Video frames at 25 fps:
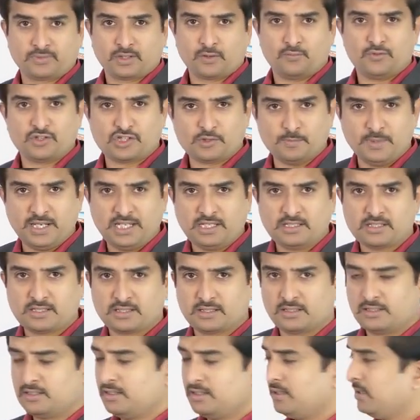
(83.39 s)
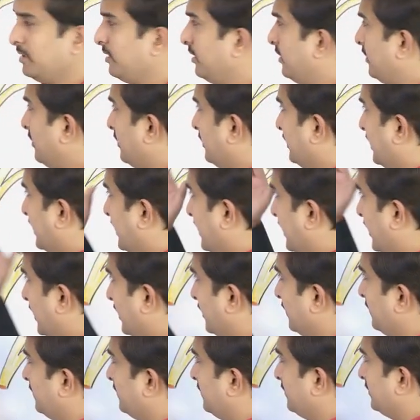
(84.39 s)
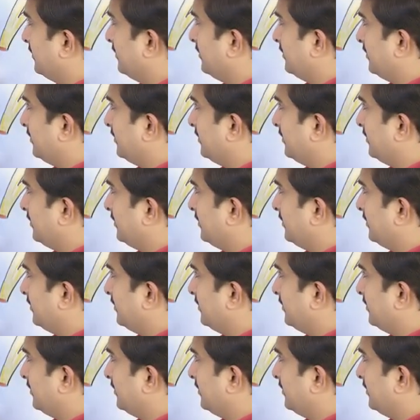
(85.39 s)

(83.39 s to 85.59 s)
which means the nerve